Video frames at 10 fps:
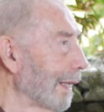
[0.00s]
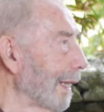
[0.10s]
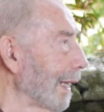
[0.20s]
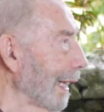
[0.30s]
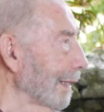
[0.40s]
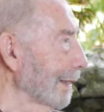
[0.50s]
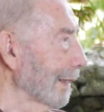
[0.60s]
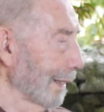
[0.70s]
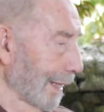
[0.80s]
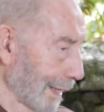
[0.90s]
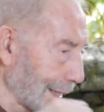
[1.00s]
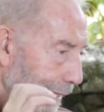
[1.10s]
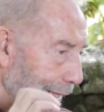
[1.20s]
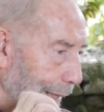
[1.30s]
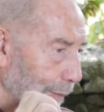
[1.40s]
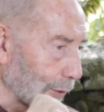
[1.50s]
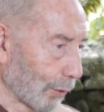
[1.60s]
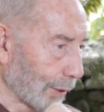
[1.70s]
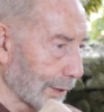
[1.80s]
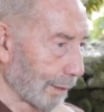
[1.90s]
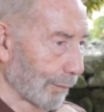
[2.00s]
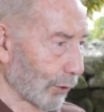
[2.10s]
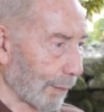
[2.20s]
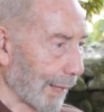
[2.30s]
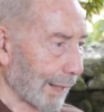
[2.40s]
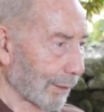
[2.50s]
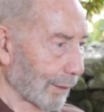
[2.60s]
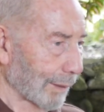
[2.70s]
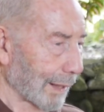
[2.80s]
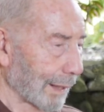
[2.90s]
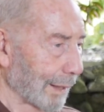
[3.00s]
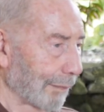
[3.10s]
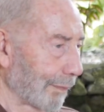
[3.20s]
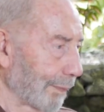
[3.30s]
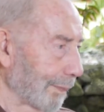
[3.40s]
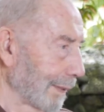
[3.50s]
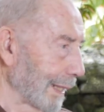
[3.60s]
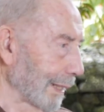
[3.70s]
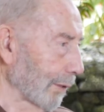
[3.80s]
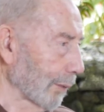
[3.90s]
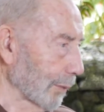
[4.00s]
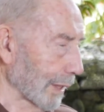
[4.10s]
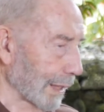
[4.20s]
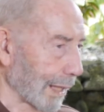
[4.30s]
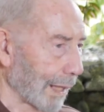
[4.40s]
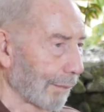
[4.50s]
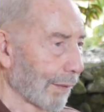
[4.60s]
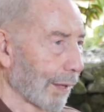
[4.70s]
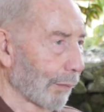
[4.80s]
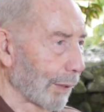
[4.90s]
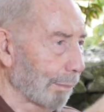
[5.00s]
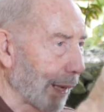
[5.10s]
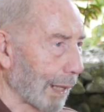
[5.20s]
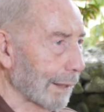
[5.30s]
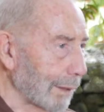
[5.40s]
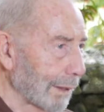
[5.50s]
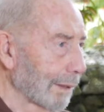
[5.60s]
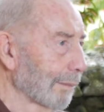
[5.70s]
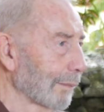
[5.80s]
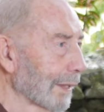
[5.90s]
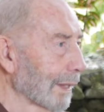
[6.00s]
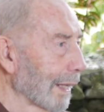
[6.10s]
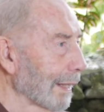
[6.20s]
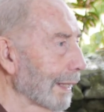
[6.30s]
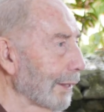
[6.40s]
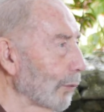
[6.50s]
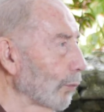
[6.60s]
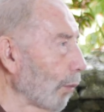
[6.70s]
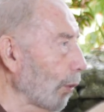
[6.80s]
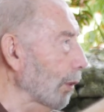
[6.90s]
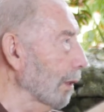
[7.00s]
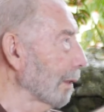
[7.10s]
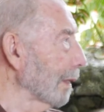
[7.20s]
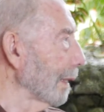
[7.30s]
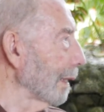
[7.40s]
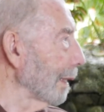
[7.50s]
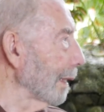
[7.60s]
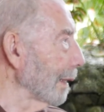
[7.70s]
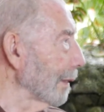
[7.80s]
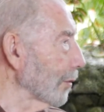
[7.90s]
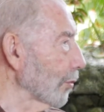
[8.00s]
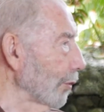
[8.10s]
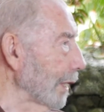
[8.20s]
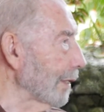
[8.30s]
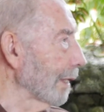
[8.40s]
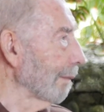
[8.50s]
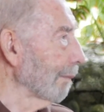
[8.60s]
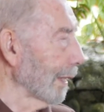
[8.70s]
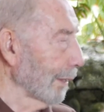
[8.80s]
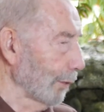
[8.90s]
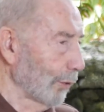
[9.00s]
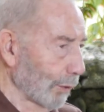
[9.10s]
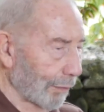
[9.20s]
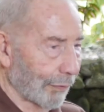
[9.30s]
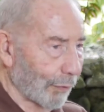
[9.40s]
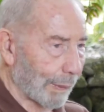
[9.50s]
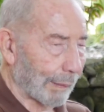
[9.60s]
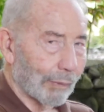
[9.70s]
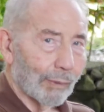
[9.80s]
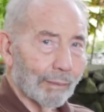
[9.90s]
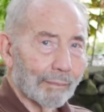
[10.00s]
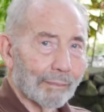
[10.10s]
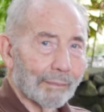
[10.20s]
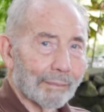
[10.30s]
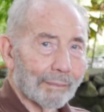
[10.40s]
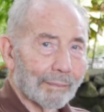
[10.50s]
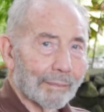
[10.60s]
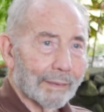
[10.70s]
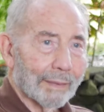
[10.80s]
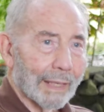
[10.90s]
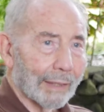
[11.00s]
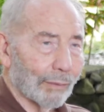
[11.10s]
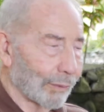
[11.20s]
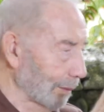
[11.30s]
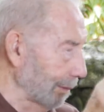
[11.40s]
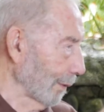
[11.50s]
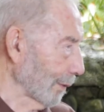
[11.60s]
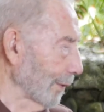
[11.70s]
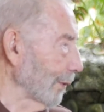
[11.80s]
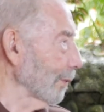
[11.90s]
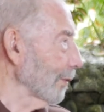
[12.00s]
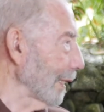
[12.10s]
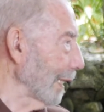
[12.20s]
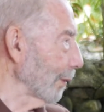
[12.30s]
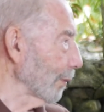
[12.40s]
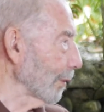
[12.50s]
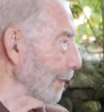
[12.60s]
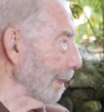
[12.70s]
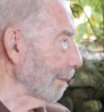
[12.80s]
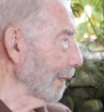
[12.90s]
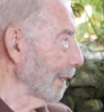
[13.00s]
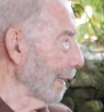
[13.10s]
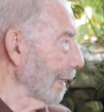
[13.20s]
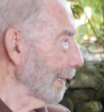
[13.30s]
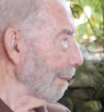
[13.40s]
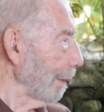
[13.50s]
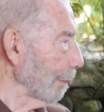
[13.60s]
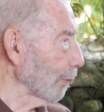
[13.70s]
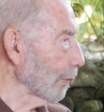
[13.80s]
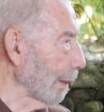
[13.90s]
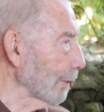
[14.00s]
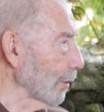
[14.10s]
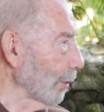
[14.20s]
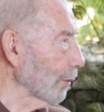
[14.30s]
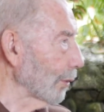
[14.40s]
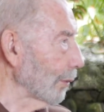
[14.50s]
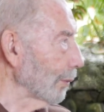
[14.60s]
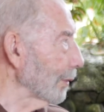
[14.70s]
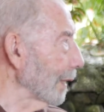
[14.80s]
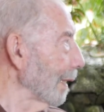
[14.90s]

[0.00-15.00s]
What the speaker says: and I would go on a motorbike or later on it was a car. We'd park it, and then you'd walk in the street. You'd know a few people, and you would knock on the door and say hello to them, and then people would come and talk to you, see.